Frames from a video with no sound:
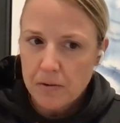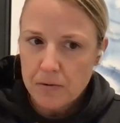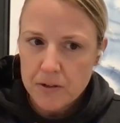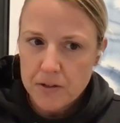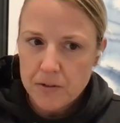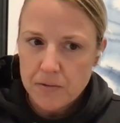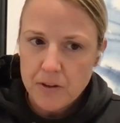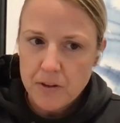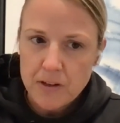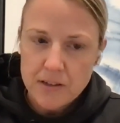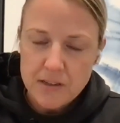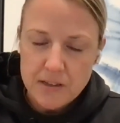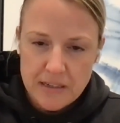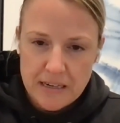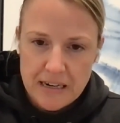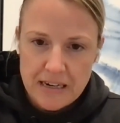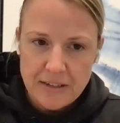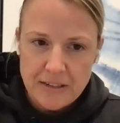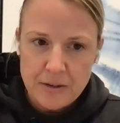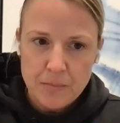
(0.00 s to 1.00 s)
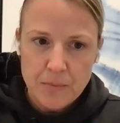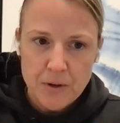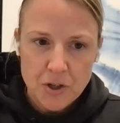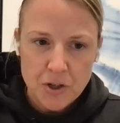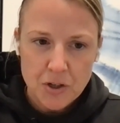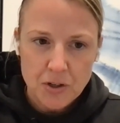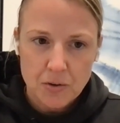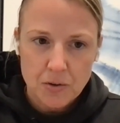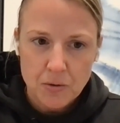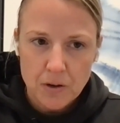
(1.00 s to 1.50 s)
reference for this is, as you
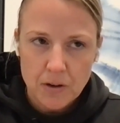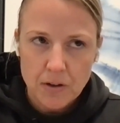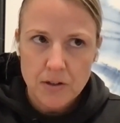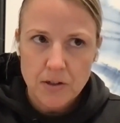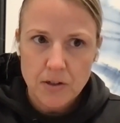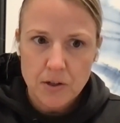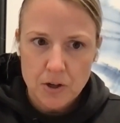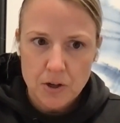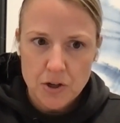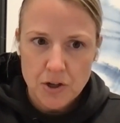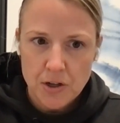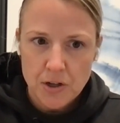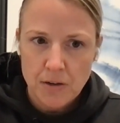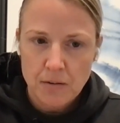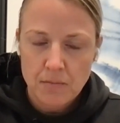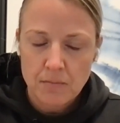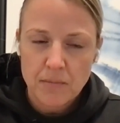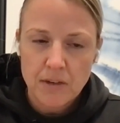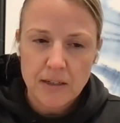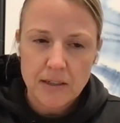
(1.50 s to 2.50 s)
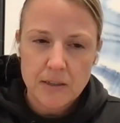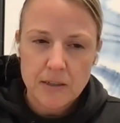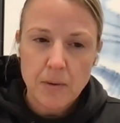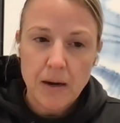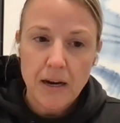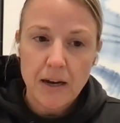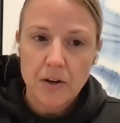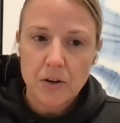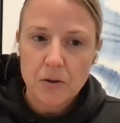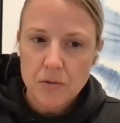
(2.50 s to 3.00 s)
mentioned, Guerrilla Surgeon. It's
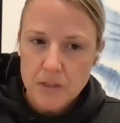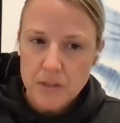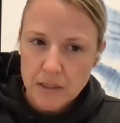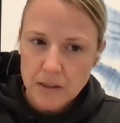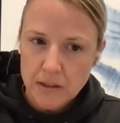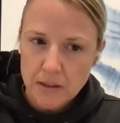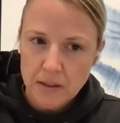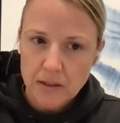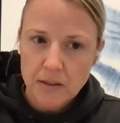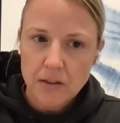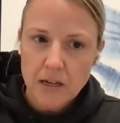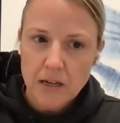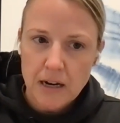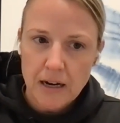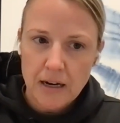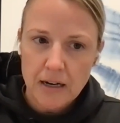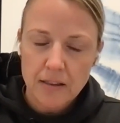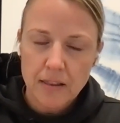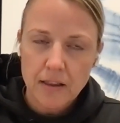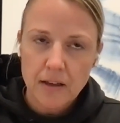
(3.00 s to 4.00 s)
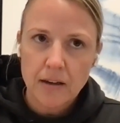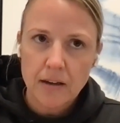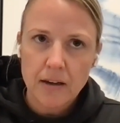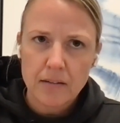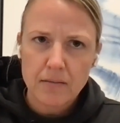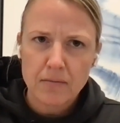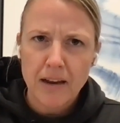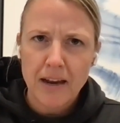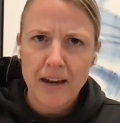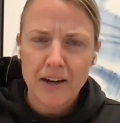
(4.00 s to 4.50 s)
by a New Zealand doc that
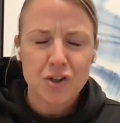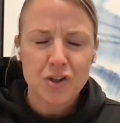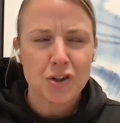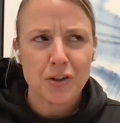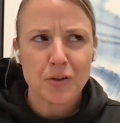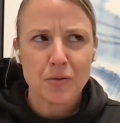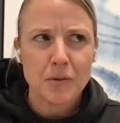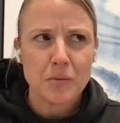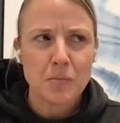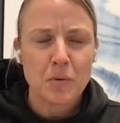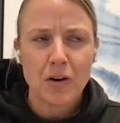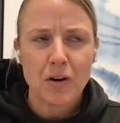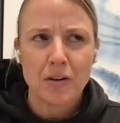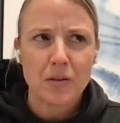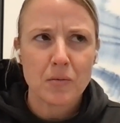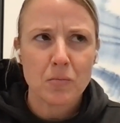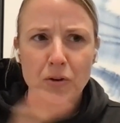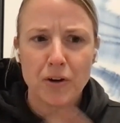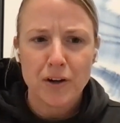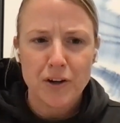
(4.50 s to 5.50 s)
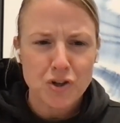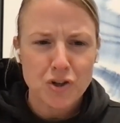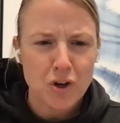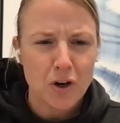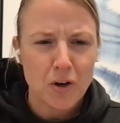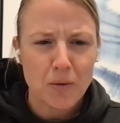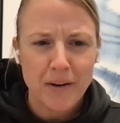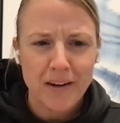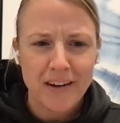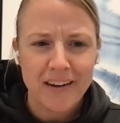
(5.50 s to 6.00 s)
actually was part of the British
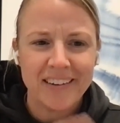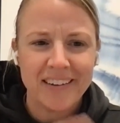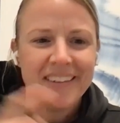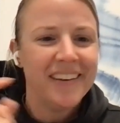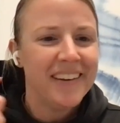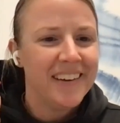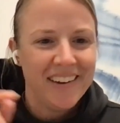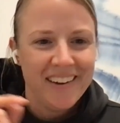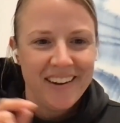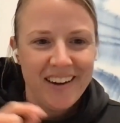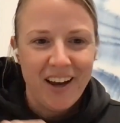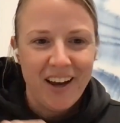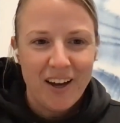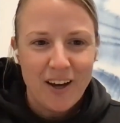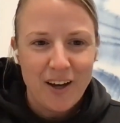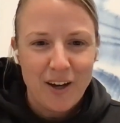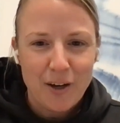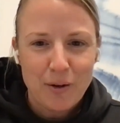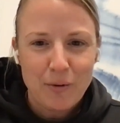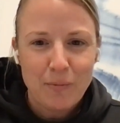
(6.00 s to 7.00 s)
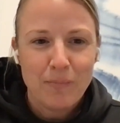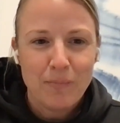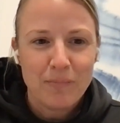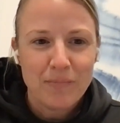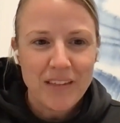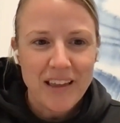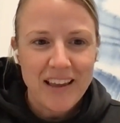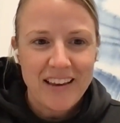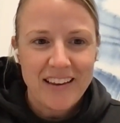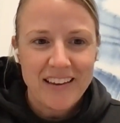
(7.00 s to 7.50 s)
Army.
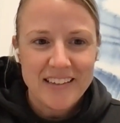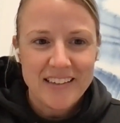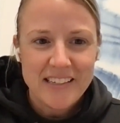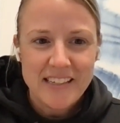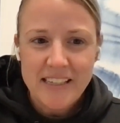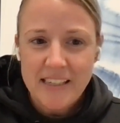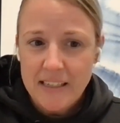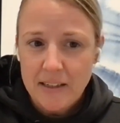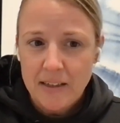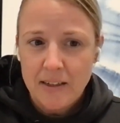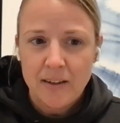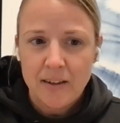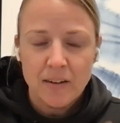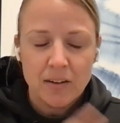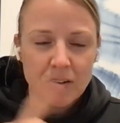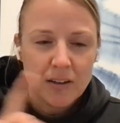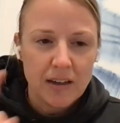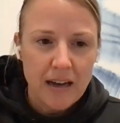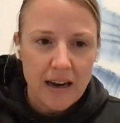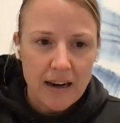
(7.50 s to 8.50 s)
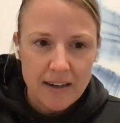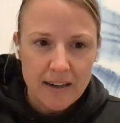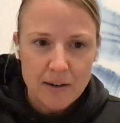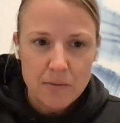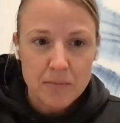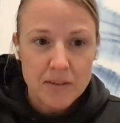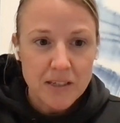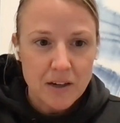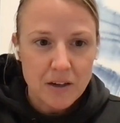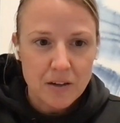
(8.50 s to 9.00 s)
And he got
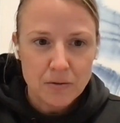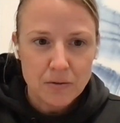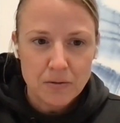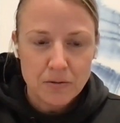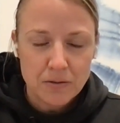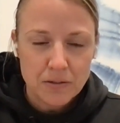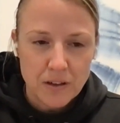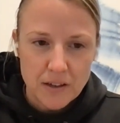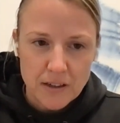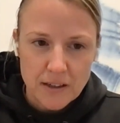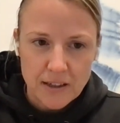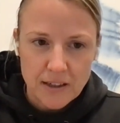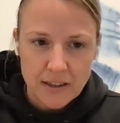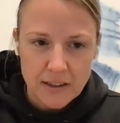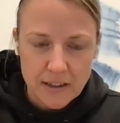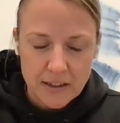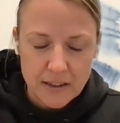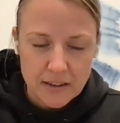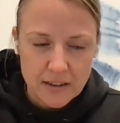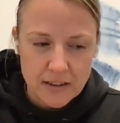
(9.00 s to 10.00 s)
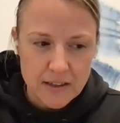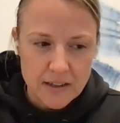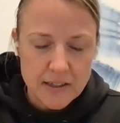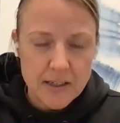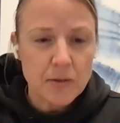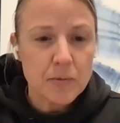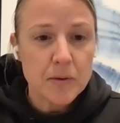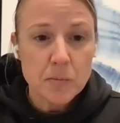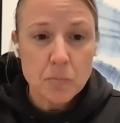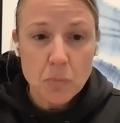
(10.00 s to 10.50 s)
himself, because
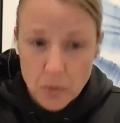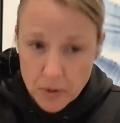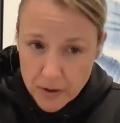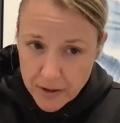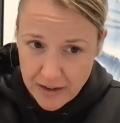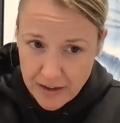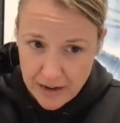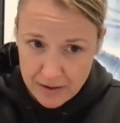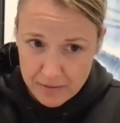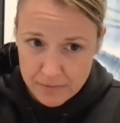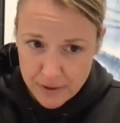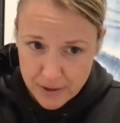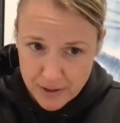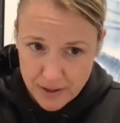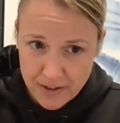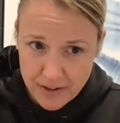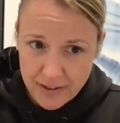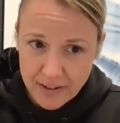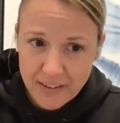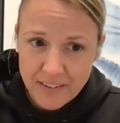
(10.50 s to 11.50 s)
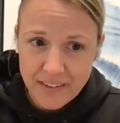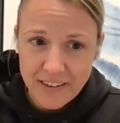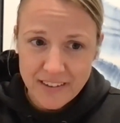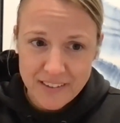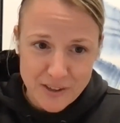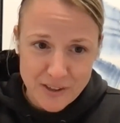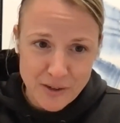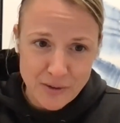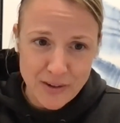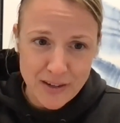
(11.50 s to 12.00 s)
he was born in Africa,
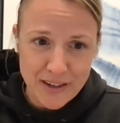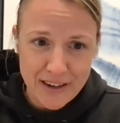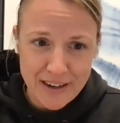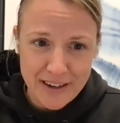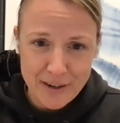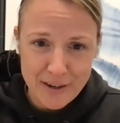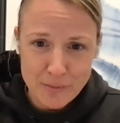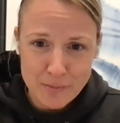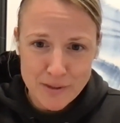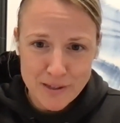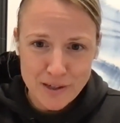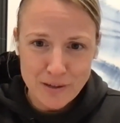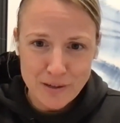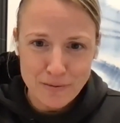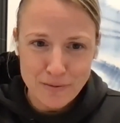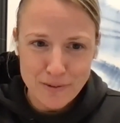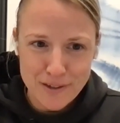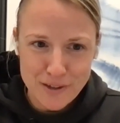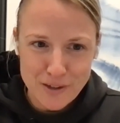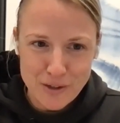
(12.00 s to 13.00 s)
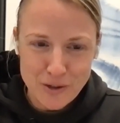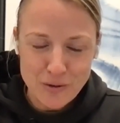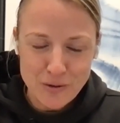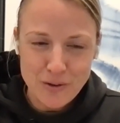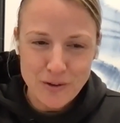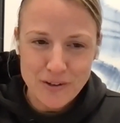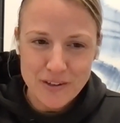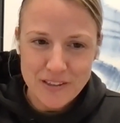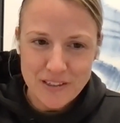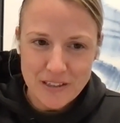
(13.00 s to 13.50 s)
and so he got himself into
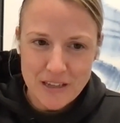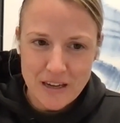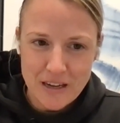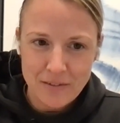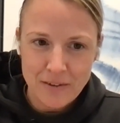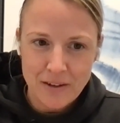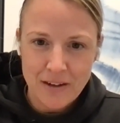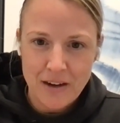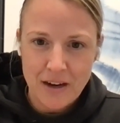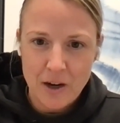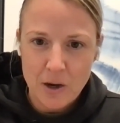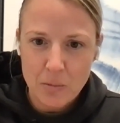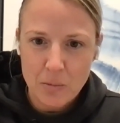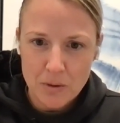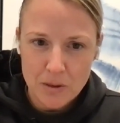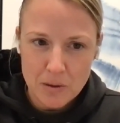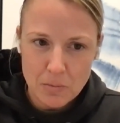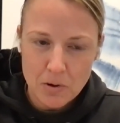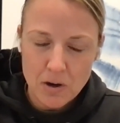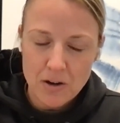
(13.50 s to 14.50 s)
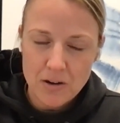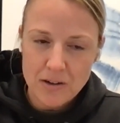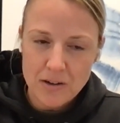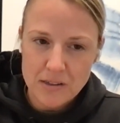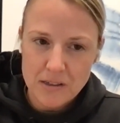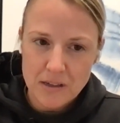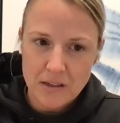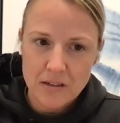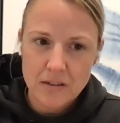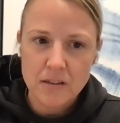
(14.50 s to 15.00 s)
Yugoslavia to help with the
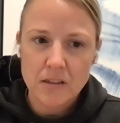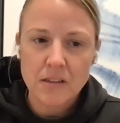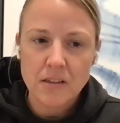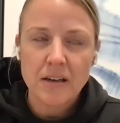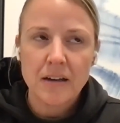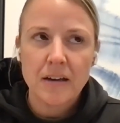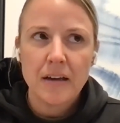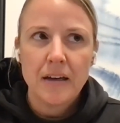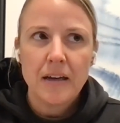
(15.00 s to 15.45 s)
partisans.